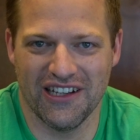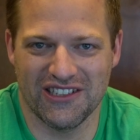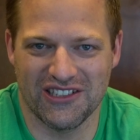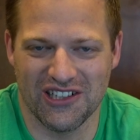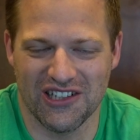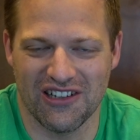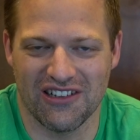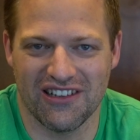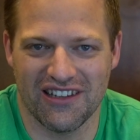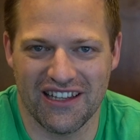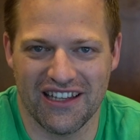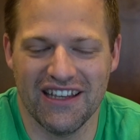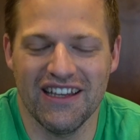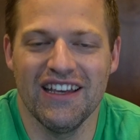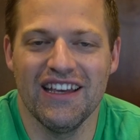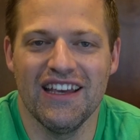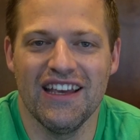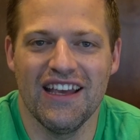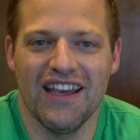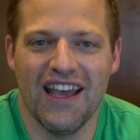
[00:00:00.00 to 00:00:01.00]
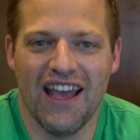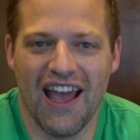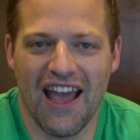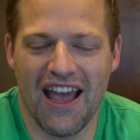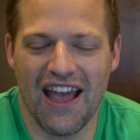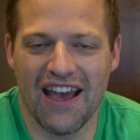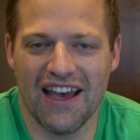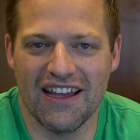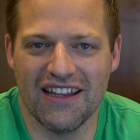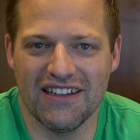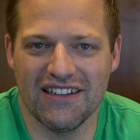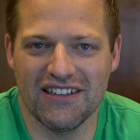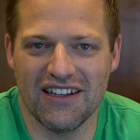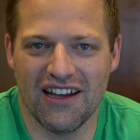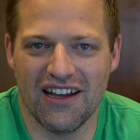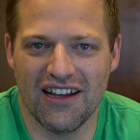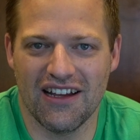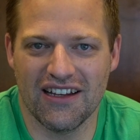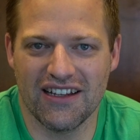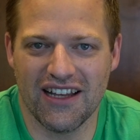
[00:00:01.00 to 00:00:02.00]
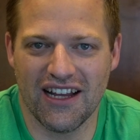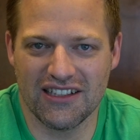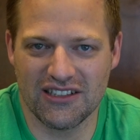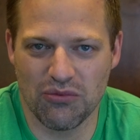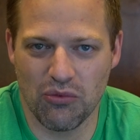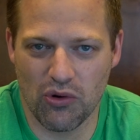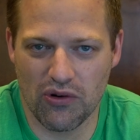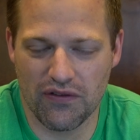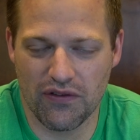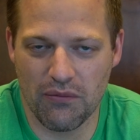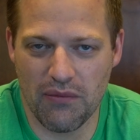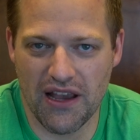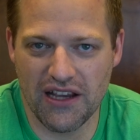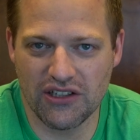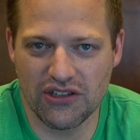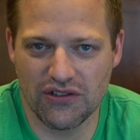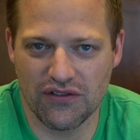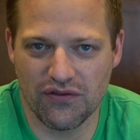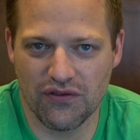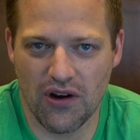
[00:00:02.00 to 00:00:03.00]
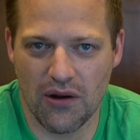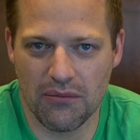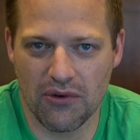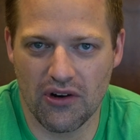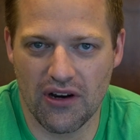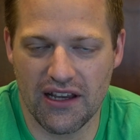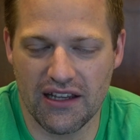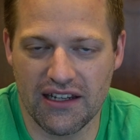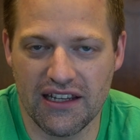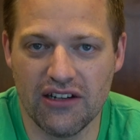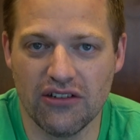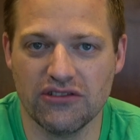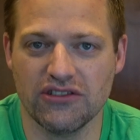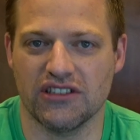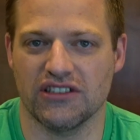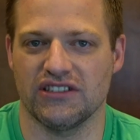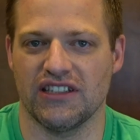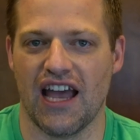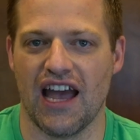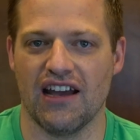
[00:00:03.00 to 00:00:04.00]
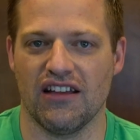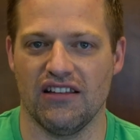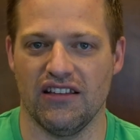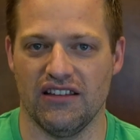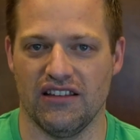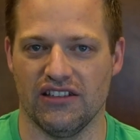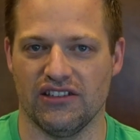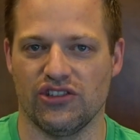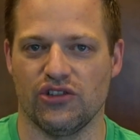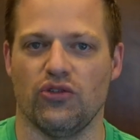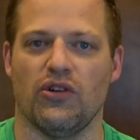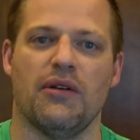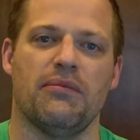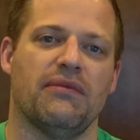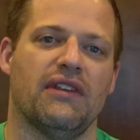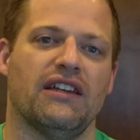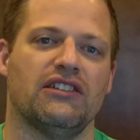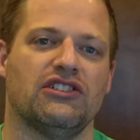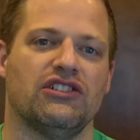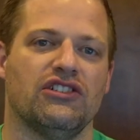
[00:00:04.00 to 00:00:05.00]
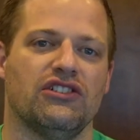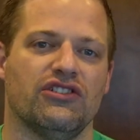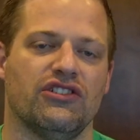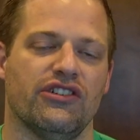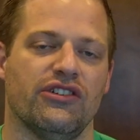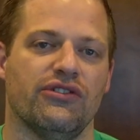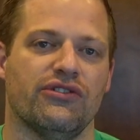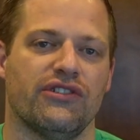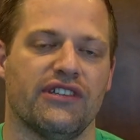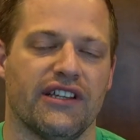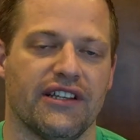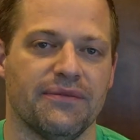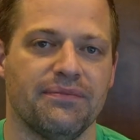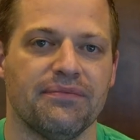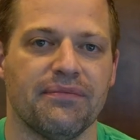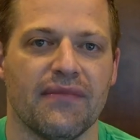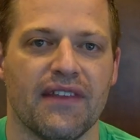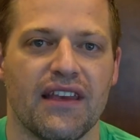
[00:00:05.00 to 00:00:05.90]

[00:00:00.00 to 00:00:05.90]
originally and uh, got some more information from her. And here's exactly the script that she's using